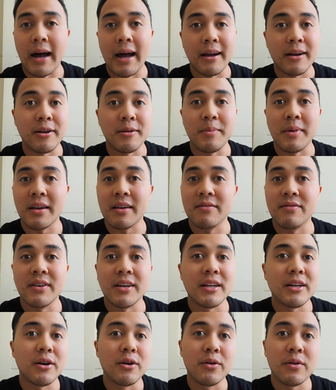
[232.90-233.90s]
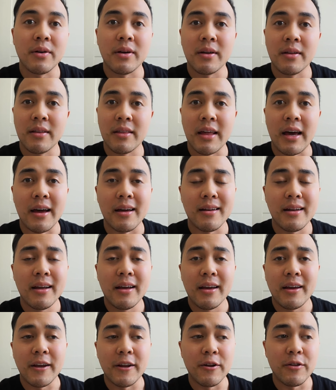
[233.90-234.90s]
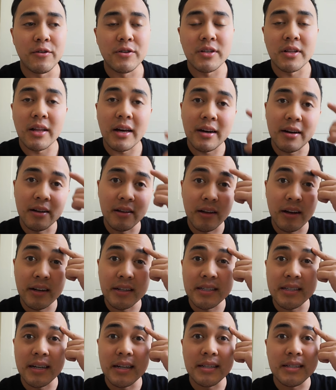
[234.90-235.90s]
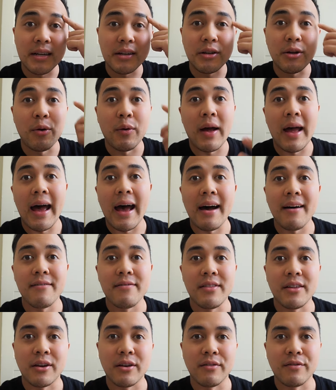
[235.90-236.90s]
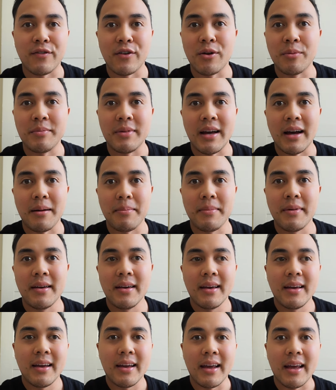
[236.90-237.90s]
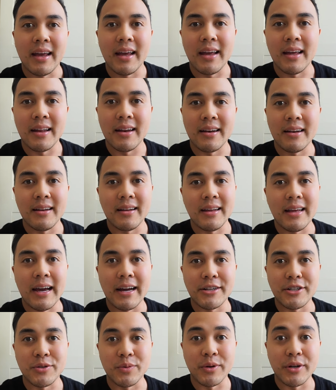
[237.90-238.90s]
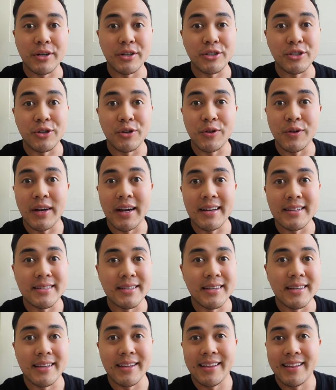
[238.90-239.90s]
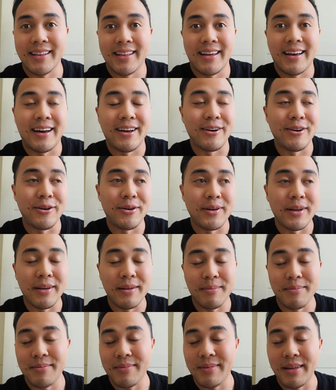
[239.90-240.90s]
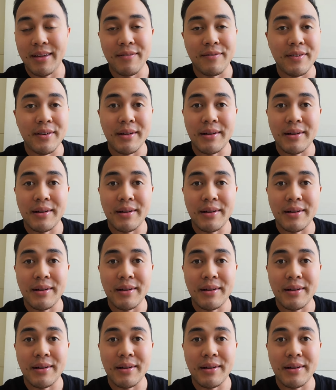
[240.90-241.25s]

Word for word: I could make a video that, you know, there's a lot, a lot of cities that don't have the confirmed app. And yeah, I just wanted to show you guys, I don't know it, if